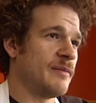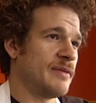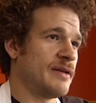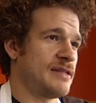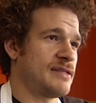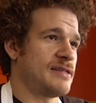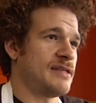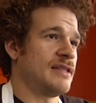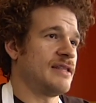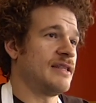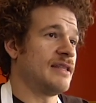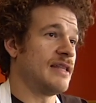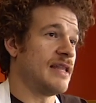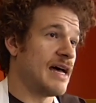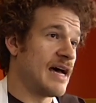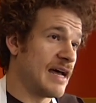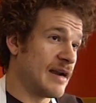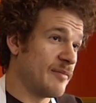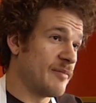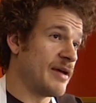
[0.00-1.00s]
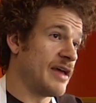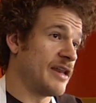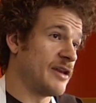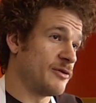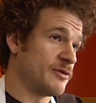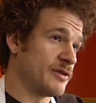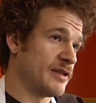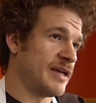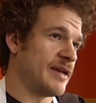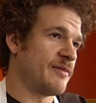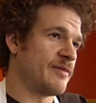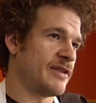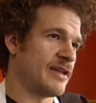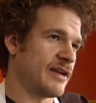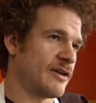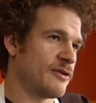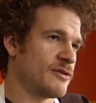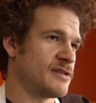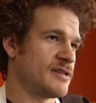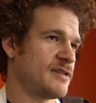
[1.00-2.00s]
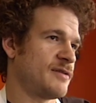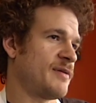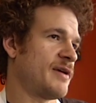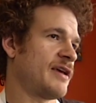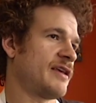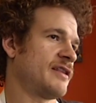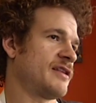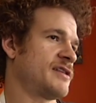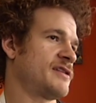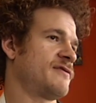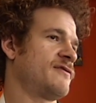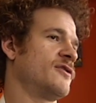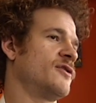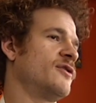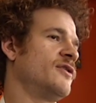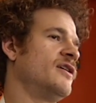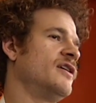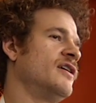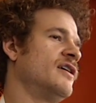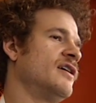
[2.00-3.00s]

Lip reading: It's a lot of manual labor that goes into making this food.